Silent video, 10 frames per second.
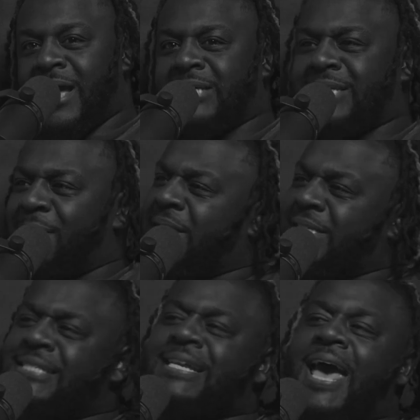I was like, man,
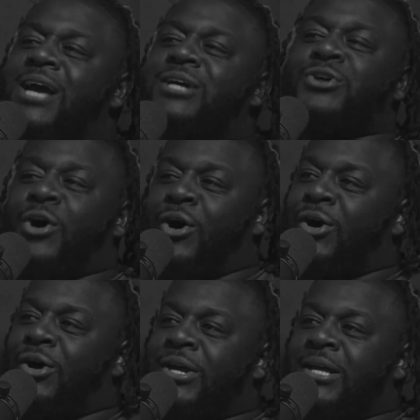she's hecka
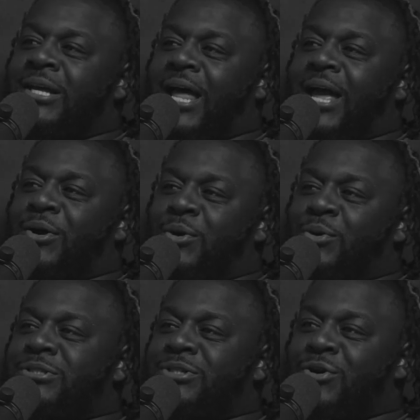tall. Like,
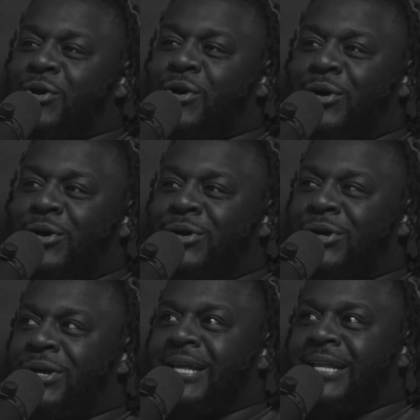who's the girl
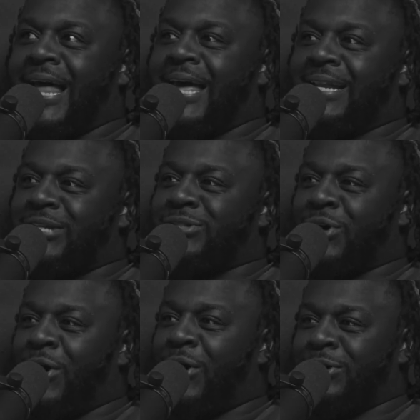like that's tall?